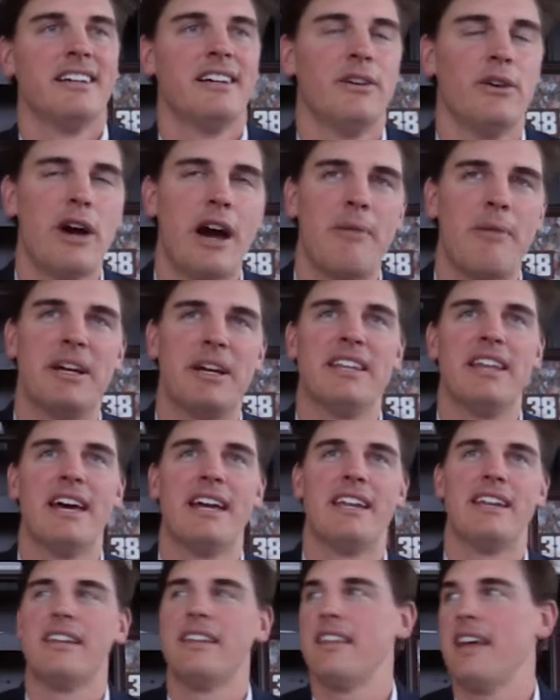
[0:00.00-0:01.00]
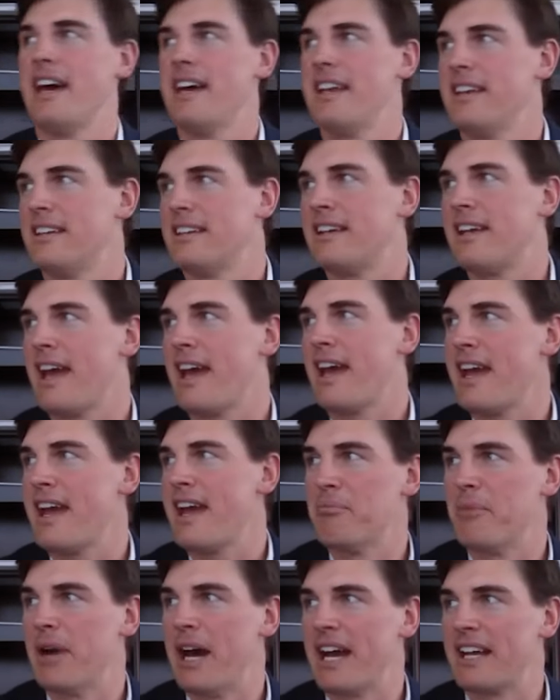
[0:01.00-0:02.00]
Well, I mean that that
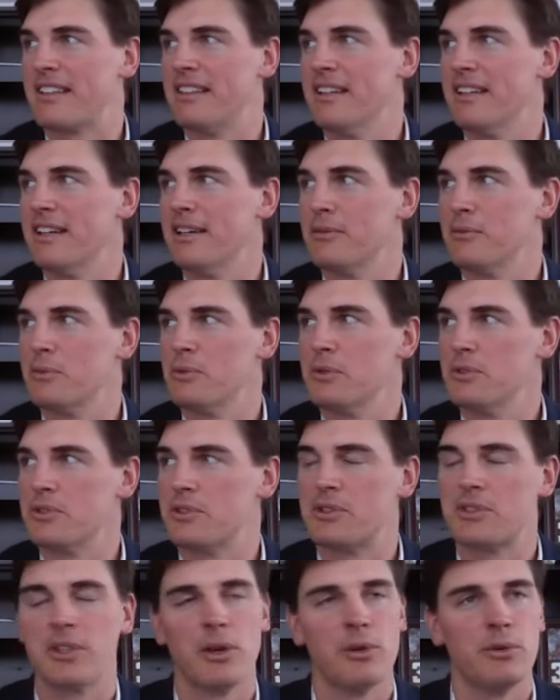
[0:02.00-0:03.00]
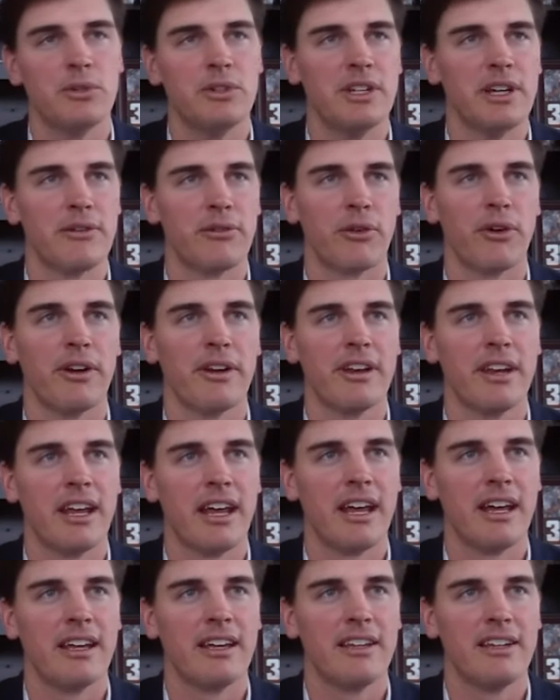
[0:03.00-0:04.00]
game back then was so different. Uh,
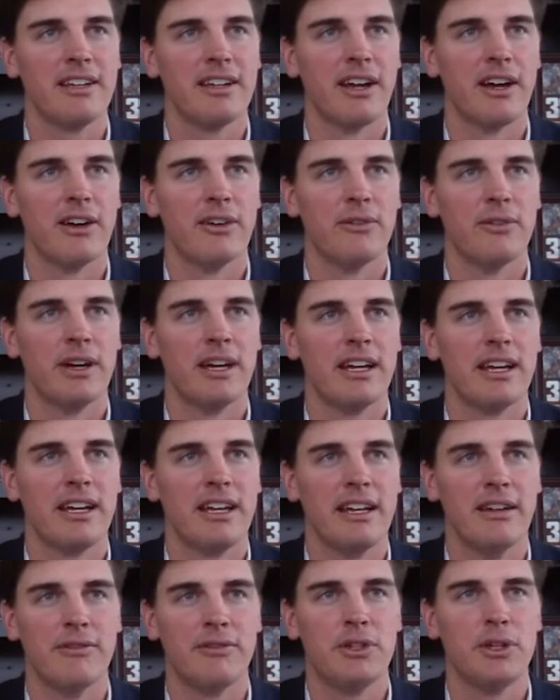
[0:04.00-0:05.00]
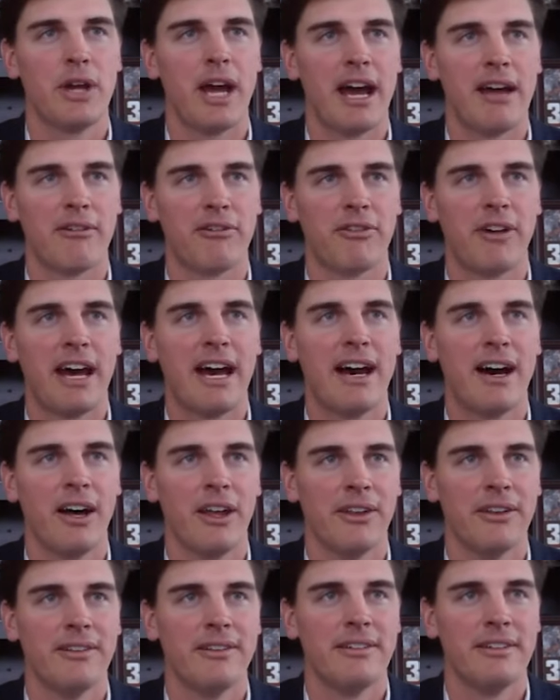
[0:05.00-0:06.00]
you know, if you got
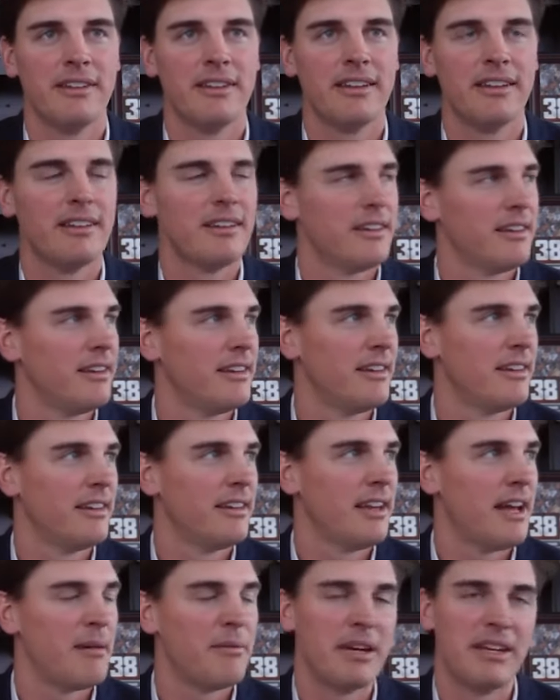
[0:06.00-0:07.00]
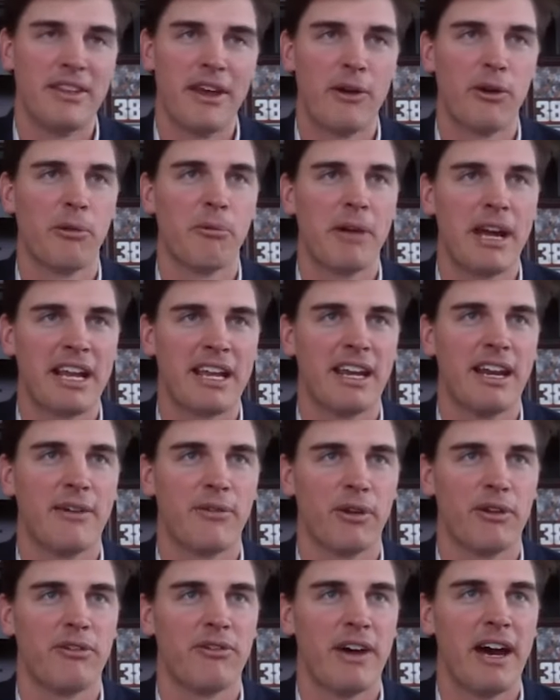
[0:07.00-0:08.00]
fouled, I mean they were making
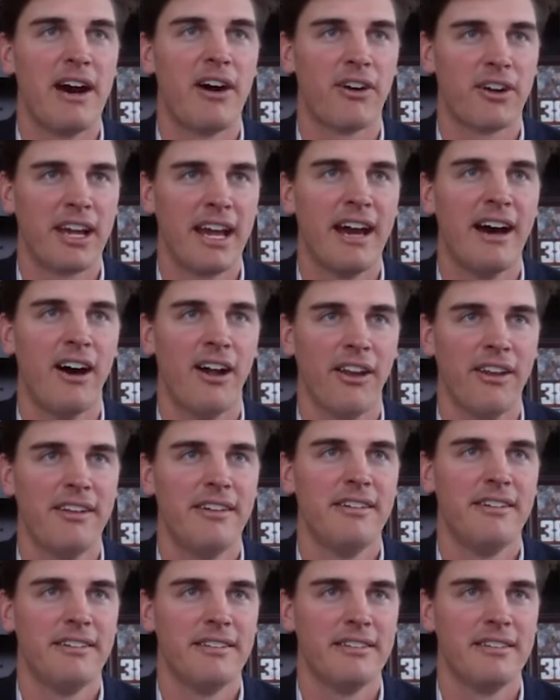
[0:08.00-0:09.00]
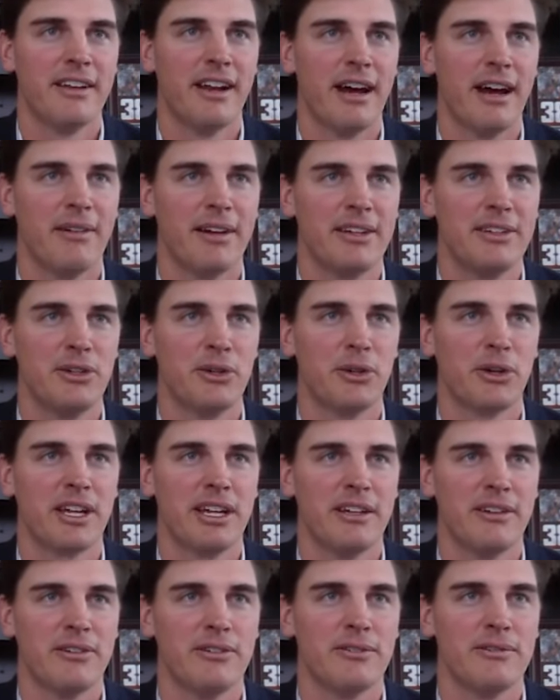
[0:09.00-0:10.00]
every foul count. You know, yeah. you were
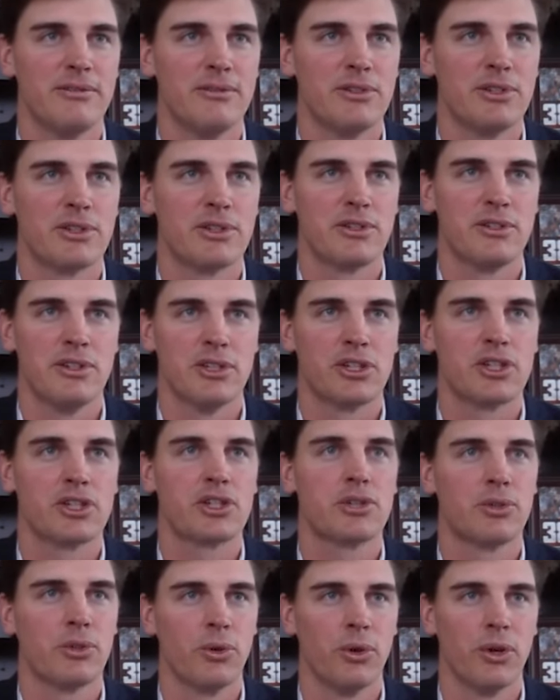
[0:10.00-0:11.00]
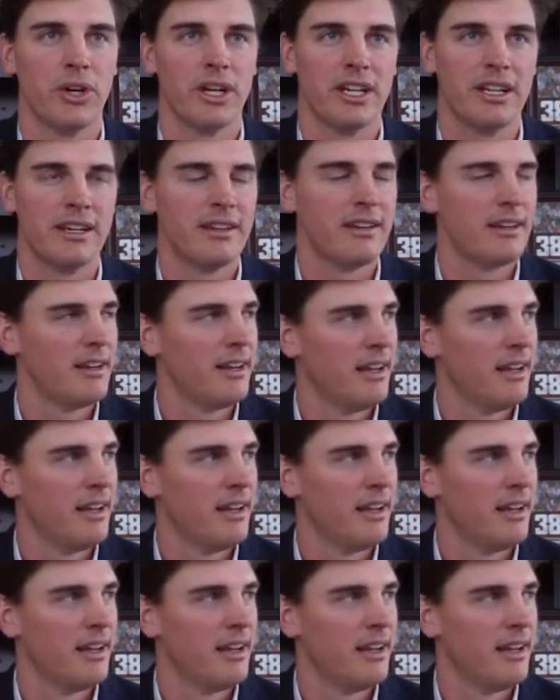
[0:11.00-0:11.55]
getting just destroyed, and